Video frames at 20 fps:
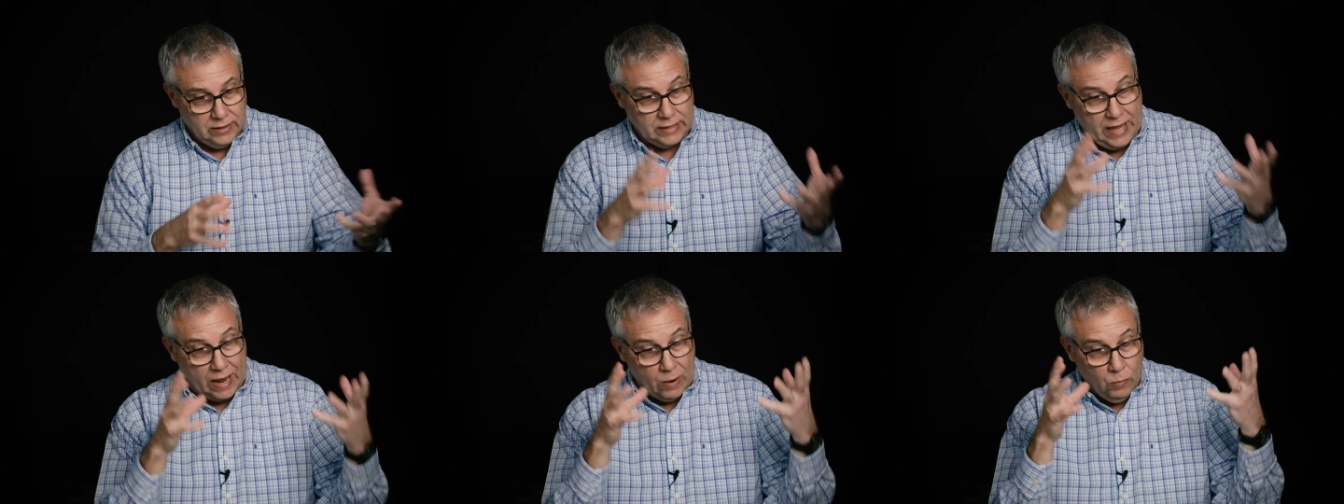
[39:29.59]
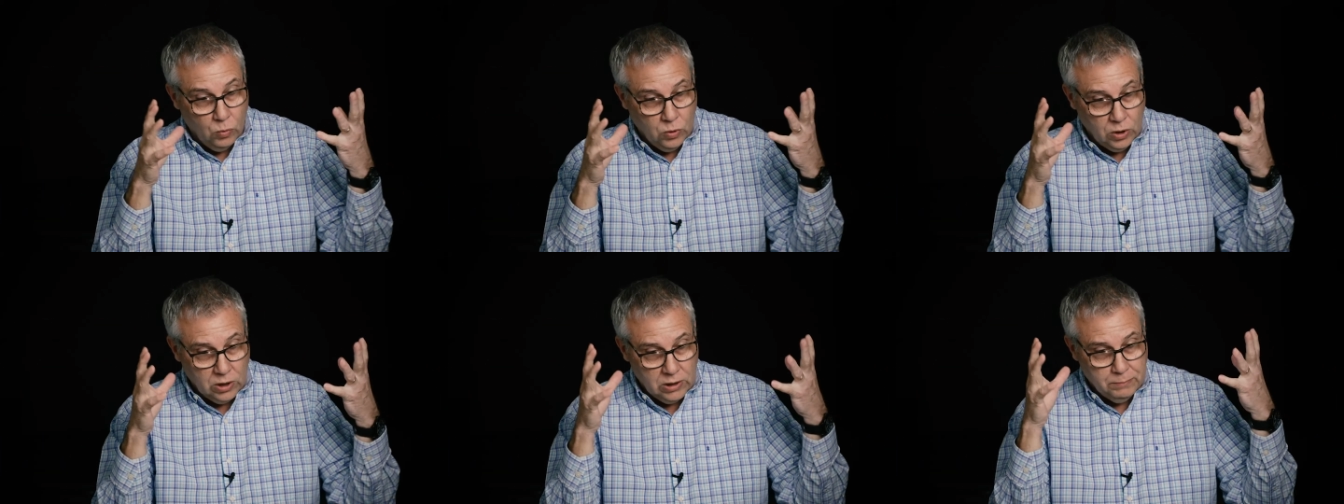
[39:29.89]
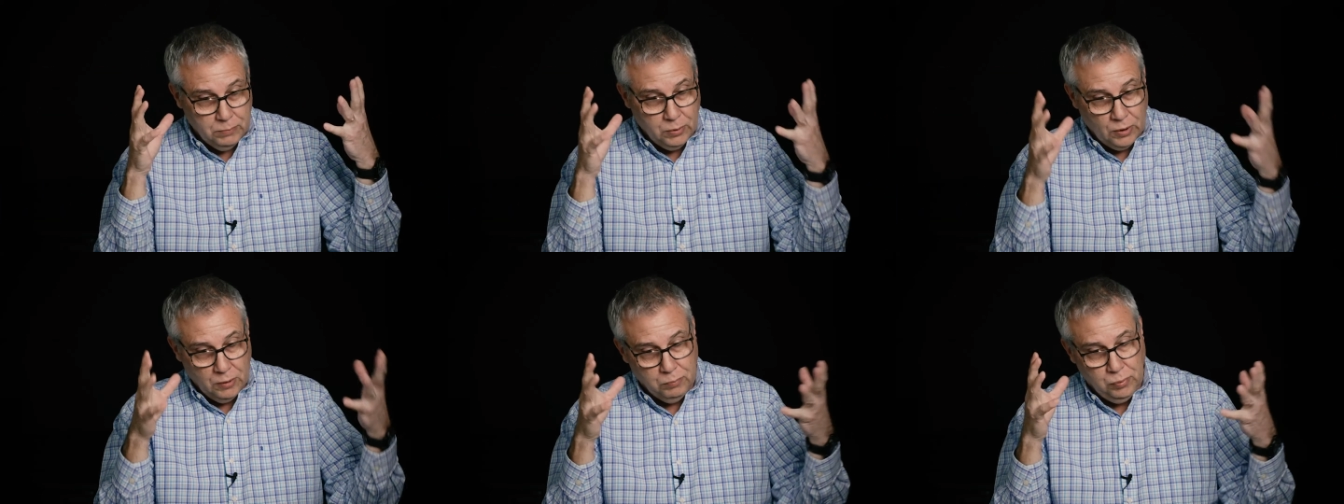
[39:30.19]
And that
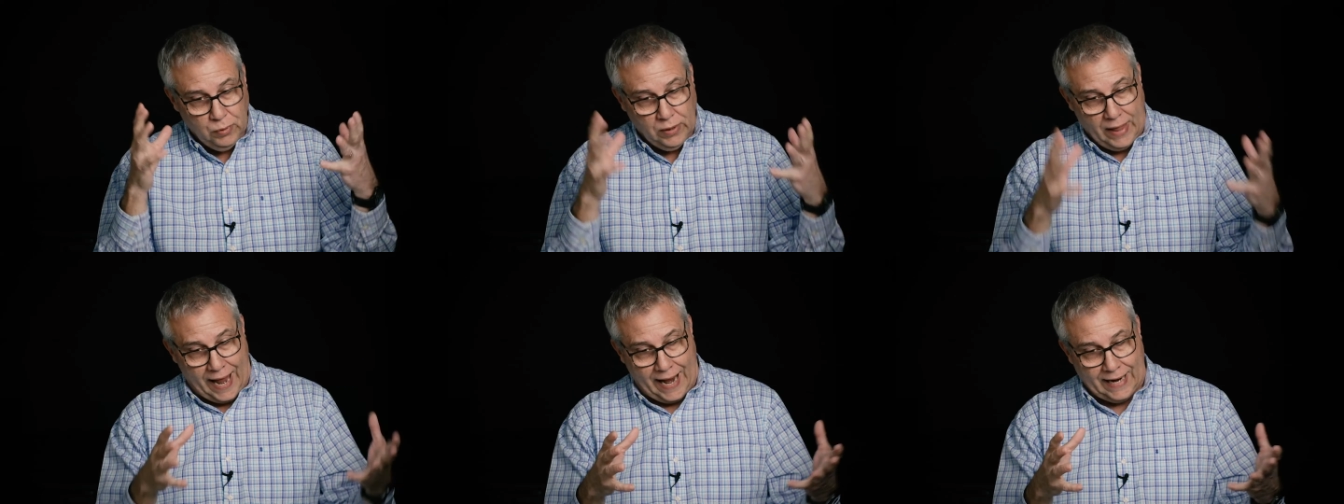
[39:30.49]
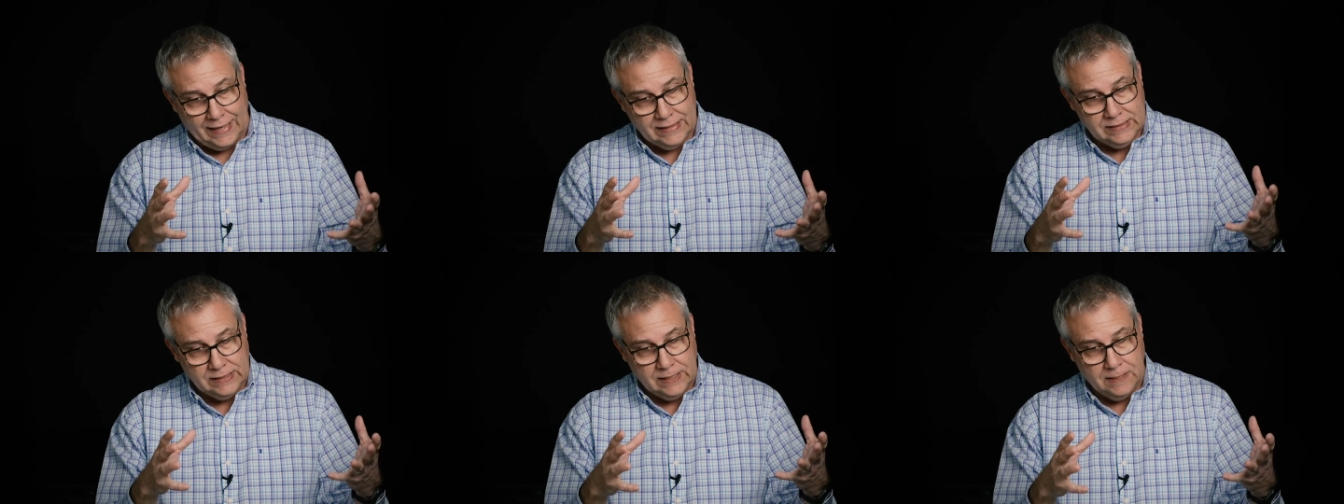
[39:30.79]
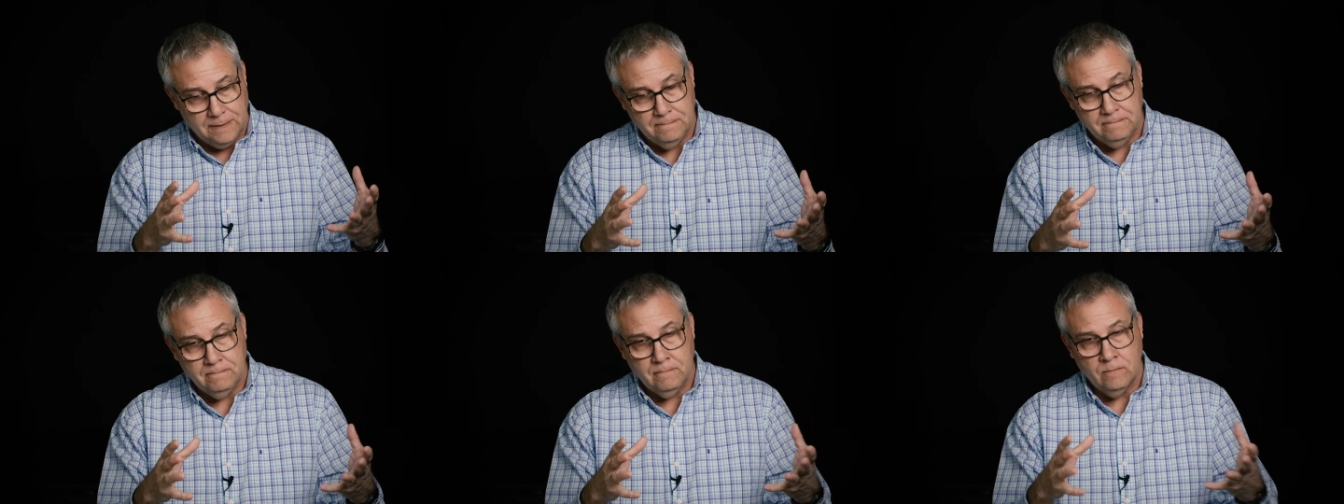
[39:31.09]
word perplexed
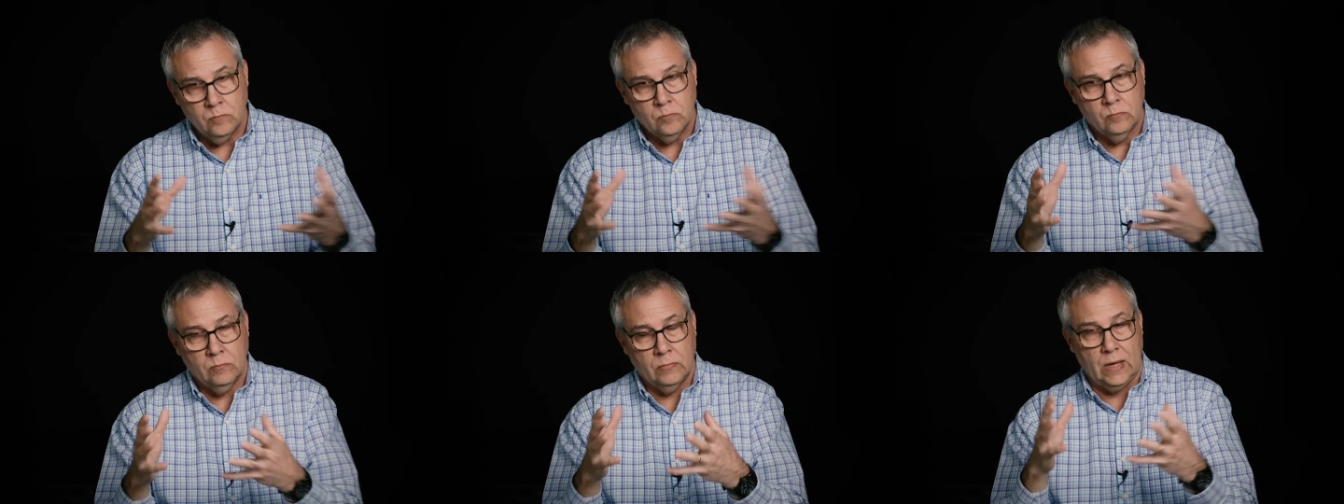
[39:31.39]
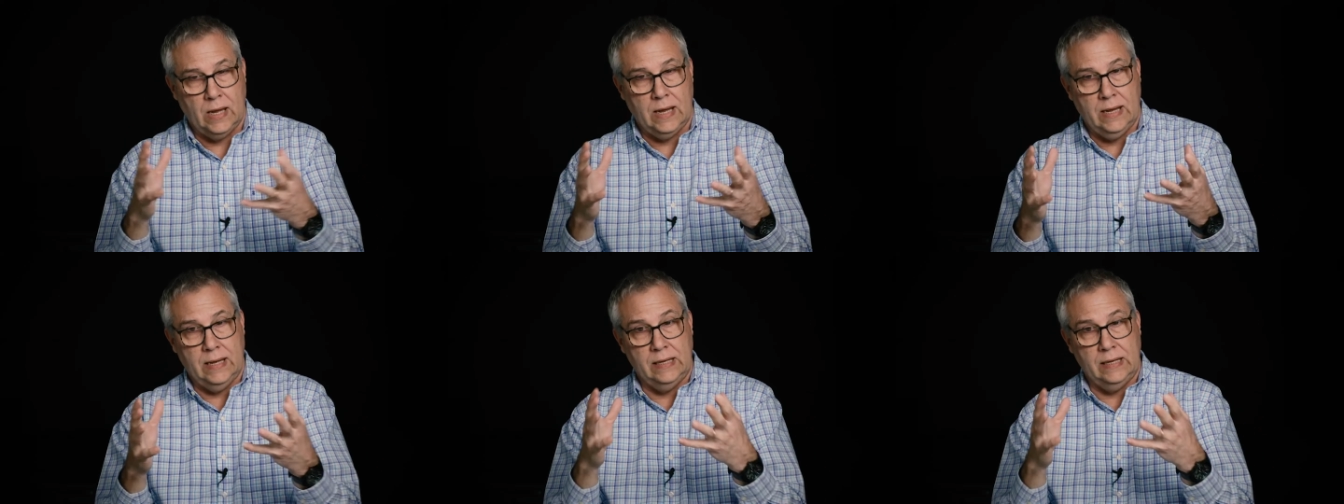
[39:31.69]
uh,